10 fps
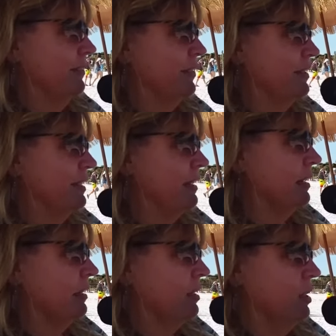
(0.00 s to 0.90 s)
if you're
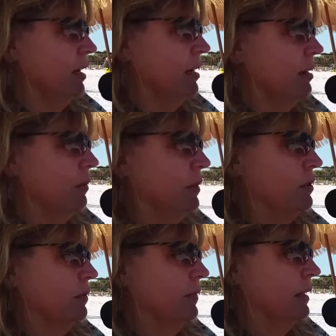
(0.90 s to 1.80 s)
sitting in a chair,
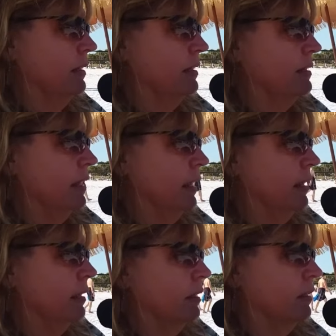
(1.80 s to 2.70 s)
put your feet in the
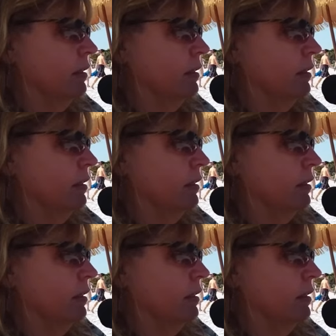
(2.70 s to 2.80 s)
sand.